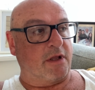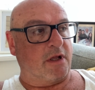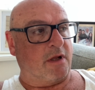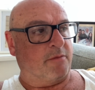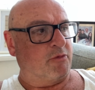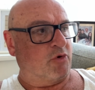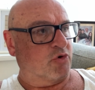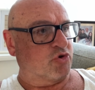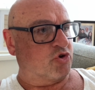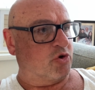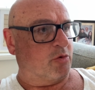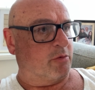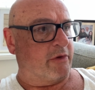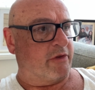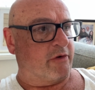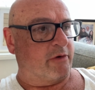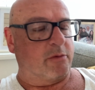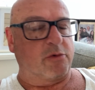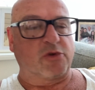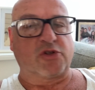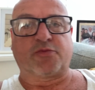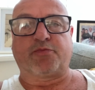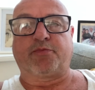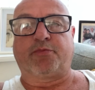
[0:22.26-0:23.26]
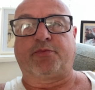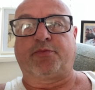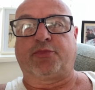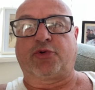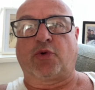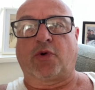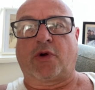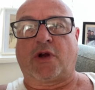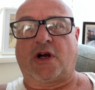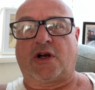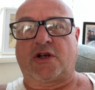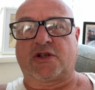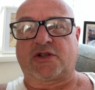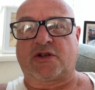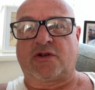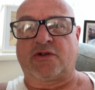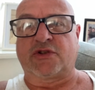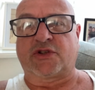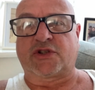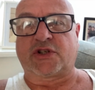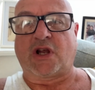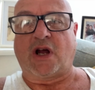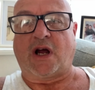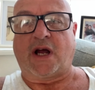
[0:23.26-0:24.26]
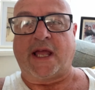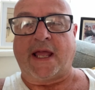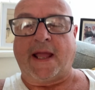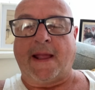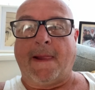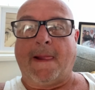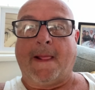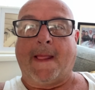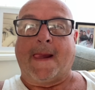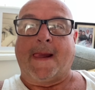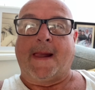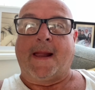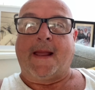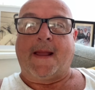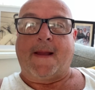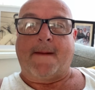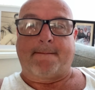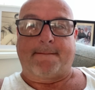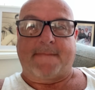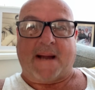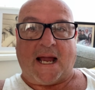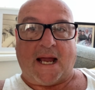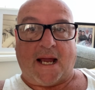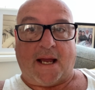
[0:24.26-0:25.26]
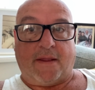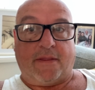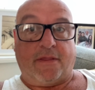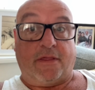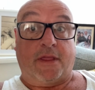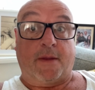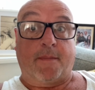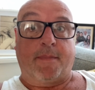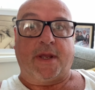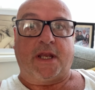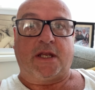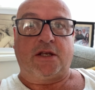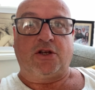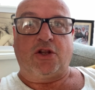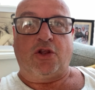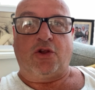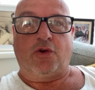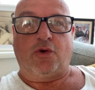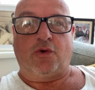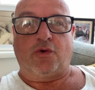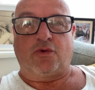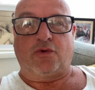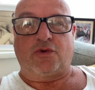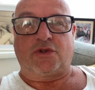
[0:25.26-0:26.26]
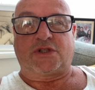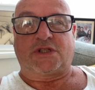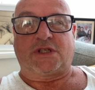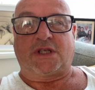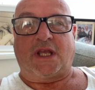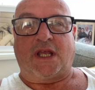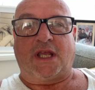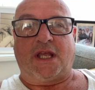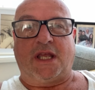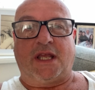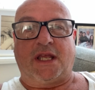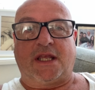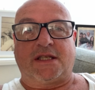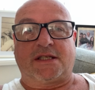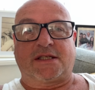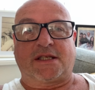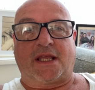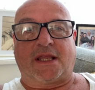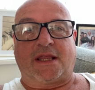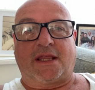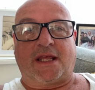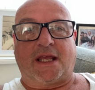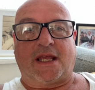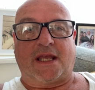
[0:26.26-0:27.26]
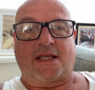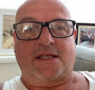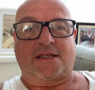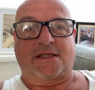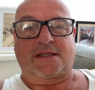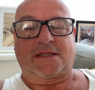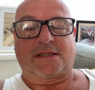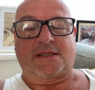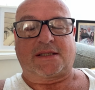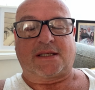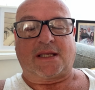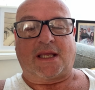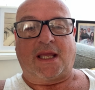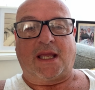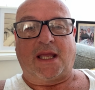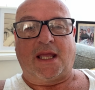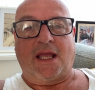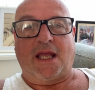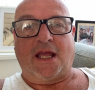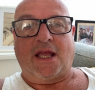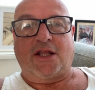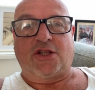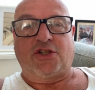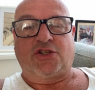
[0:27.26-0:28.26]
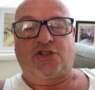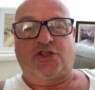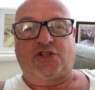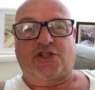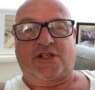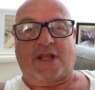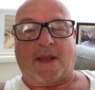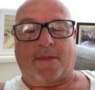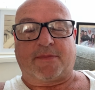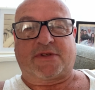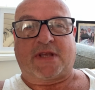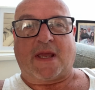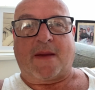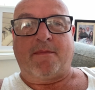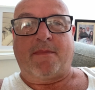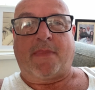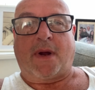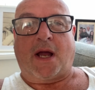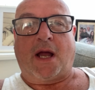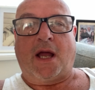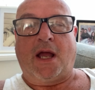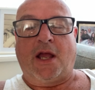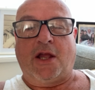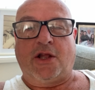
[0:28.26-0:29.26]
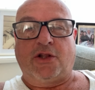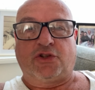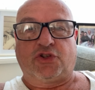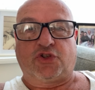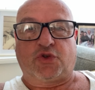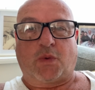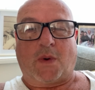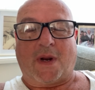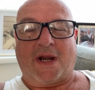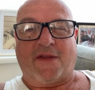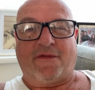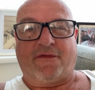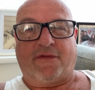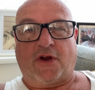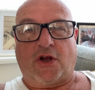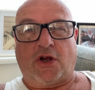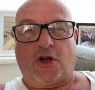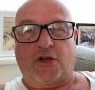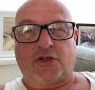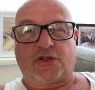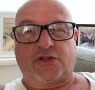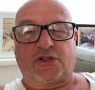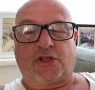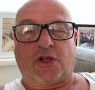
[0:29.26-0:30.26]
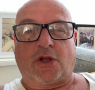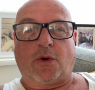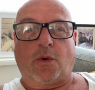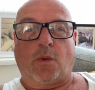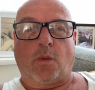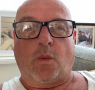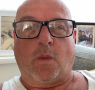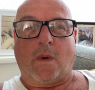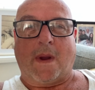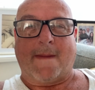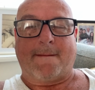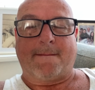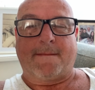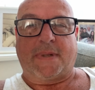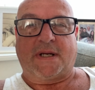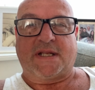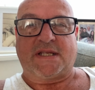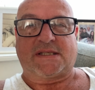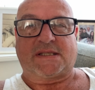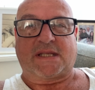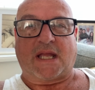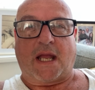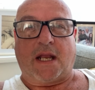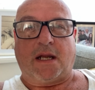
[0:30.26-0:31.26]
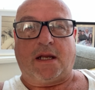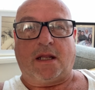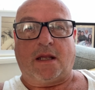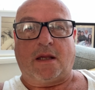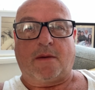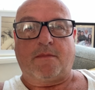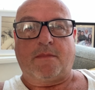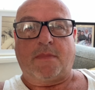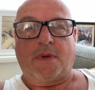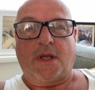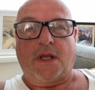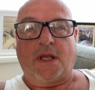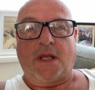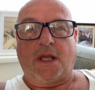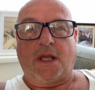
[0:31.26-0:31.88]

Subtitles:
not sure whether it was broadcast on Sky. But the big news is this. September 21st, Wembley Stadium,